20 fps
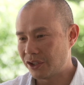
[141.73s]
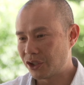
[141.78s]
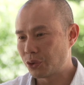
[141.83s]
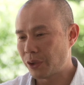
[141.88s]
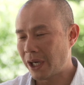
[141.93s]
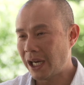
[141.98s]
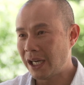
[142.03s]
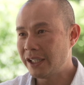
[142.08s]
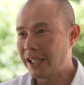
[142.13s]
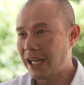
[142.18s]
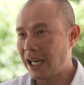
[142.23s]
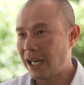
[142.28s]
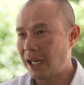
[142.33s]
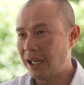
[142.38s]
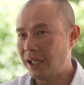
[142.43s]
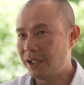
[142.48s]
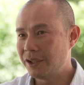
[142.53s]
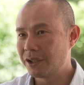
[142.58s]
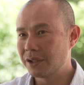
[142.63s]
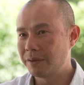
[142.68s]
strain
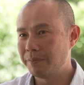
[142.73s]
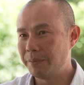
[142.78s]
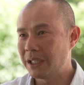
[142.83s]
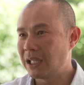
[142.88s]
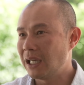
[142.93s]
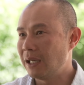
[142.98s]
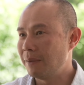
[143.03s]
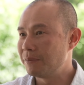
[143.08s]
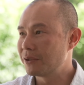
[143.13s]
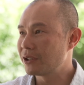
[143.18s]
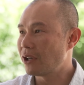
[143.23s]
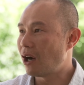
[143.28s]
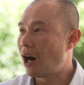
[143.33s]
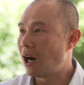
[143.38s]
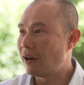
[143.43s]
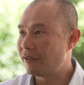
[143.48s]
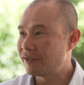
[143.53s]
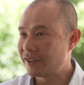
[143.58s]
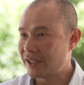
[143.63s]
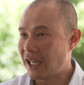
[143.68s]
gauge becomes
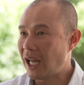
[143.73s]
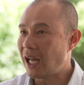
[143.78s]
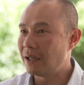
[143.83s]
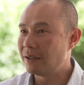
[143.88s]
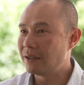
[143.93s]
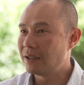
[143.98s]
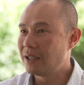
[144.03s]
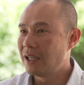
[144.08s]
offset.